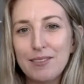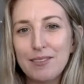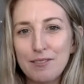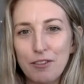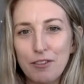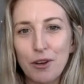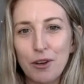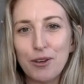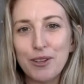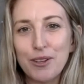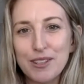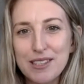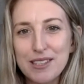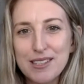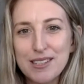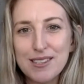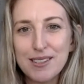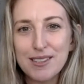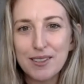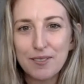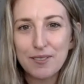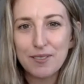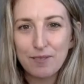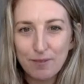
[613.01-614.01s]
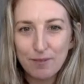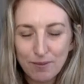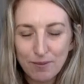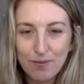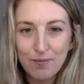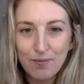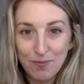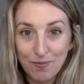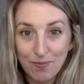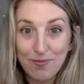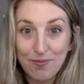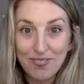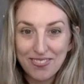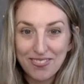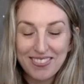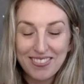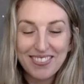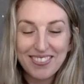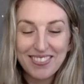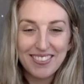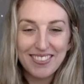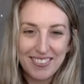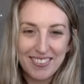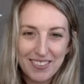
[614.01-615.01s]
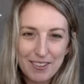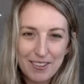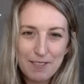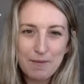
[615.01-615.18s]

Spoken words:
focused. Yeah.